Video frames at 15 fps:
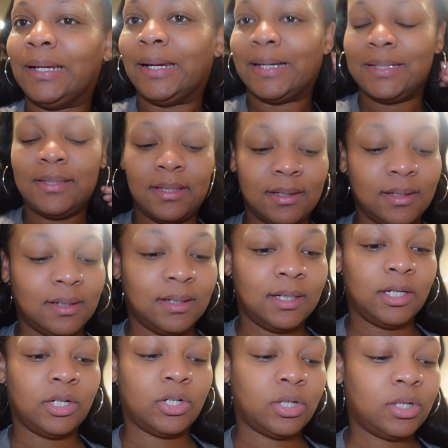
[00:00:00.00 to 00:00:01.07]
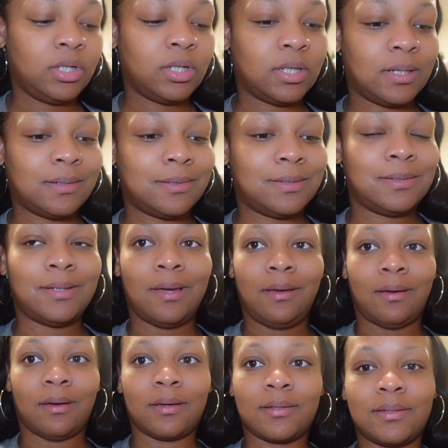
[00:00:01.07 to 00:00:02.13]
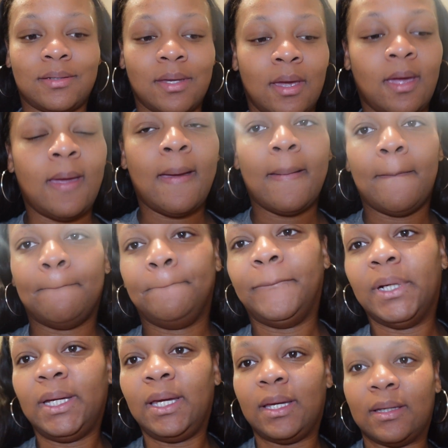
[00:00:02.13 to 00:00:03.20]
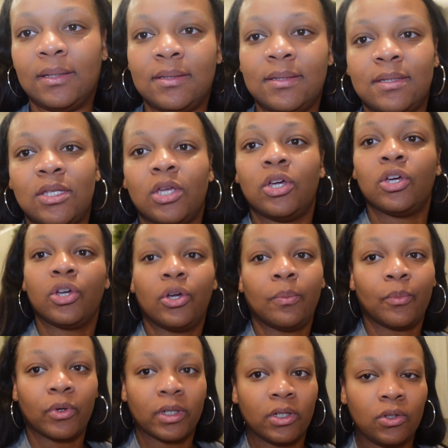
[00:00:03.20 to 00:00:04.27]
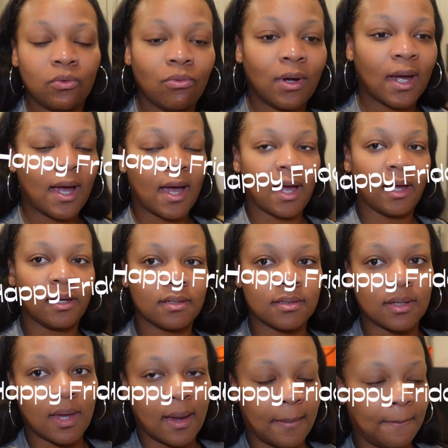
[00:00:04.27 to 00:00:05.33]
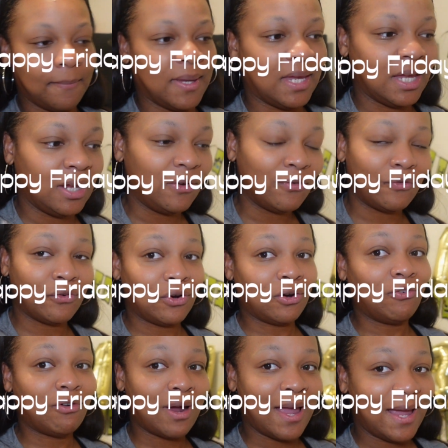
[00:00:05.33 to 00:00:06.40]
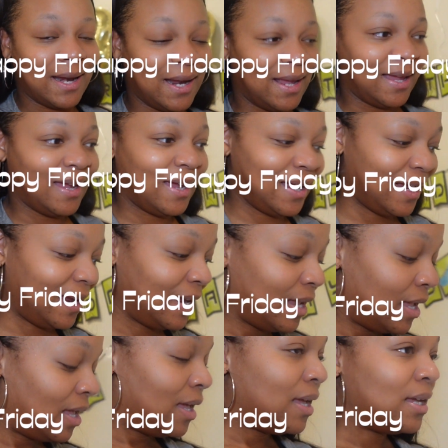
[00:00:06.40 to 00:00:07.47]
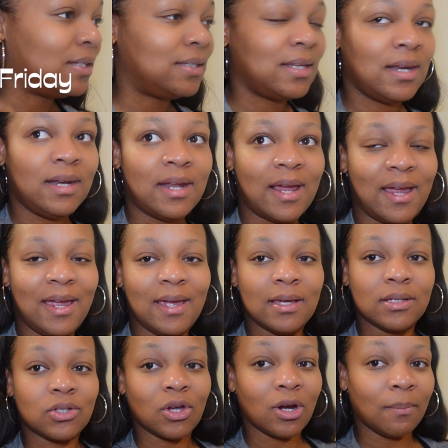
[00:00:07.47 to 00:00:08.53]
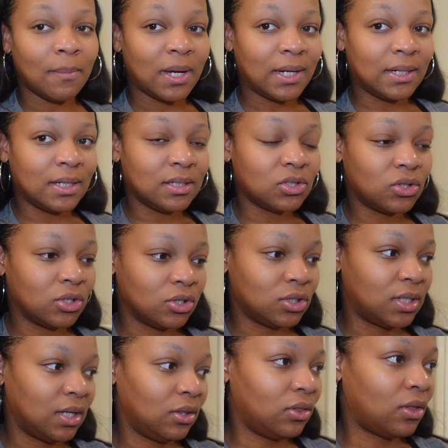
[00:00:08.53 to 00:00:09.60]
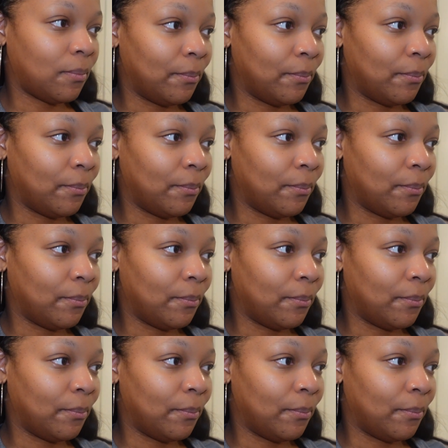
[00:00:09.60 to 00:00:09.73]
Lighting in here sucks, but good morning guys, happy Friday. Today is Armani's 13th